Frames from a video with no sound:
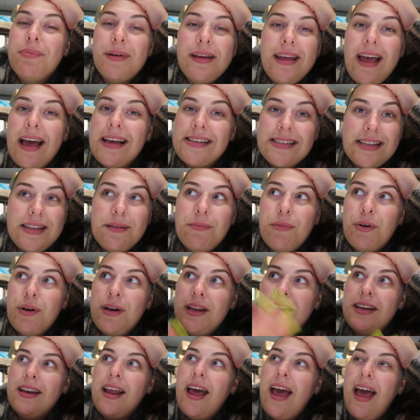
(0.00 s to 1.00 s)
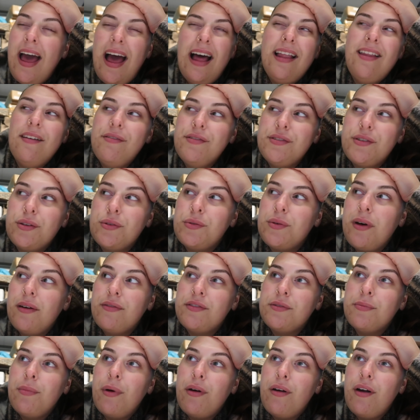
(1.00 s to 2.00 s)
But yeah, it's in the morning, 11 till
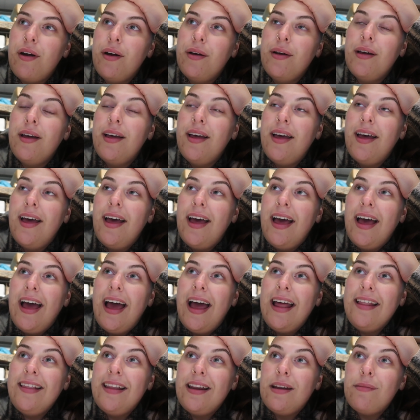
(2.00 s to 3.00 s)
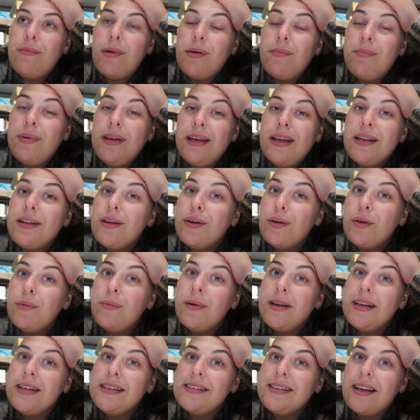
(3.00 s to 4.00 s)
12 tomorrow. And then I might be at the All
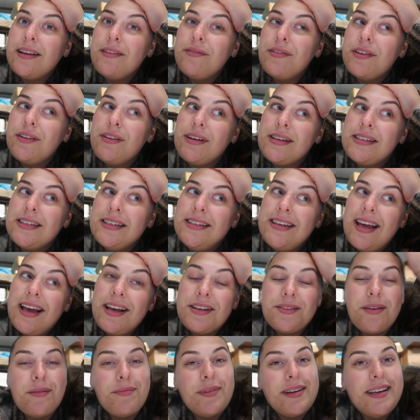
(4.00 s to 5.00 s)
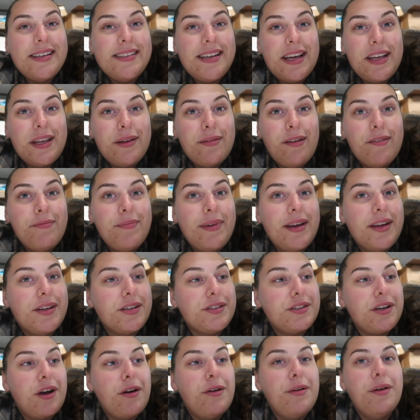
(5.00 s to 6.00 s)
Body stand for the rest of the day. So I'm going to take you with me and
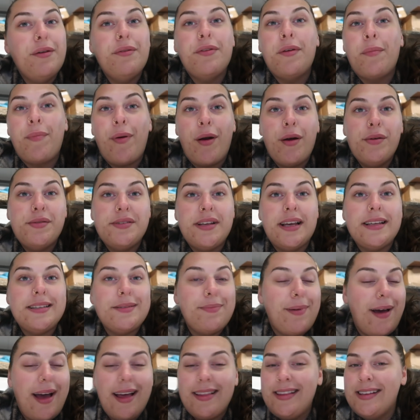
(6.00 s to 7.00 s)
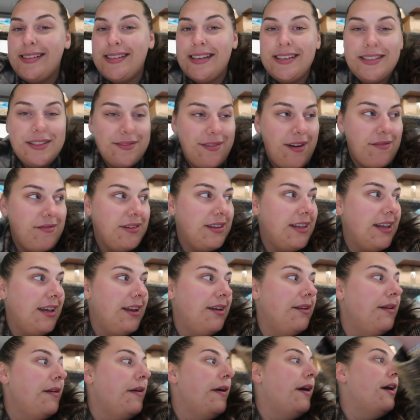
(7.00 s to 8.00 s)
show you the process behind the scenes of
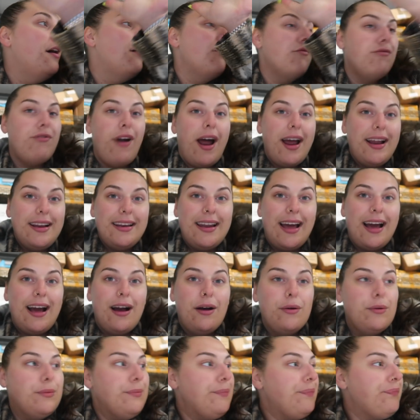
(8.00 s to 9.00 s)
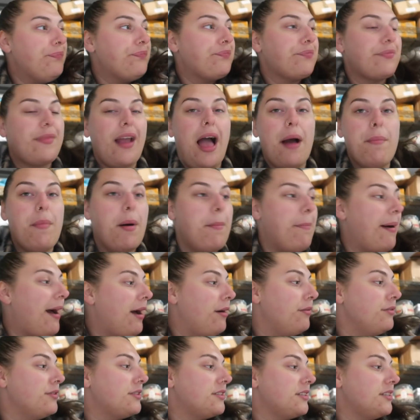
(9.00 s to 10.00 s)
everything. Right now, I'm
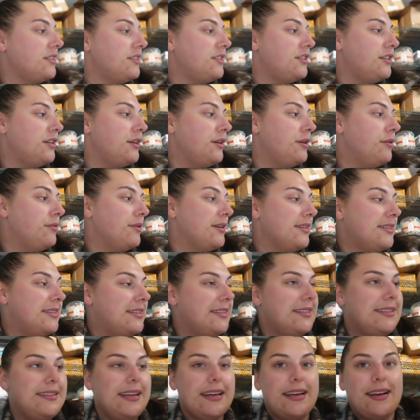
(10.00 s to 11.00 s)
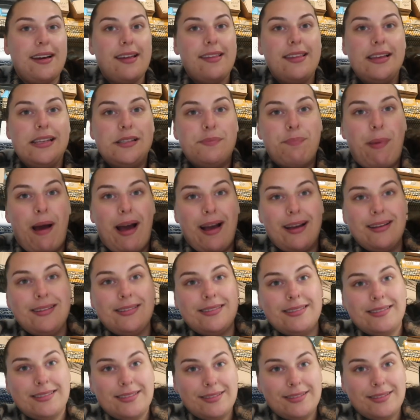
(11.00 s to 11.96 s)
about to sticker these bags.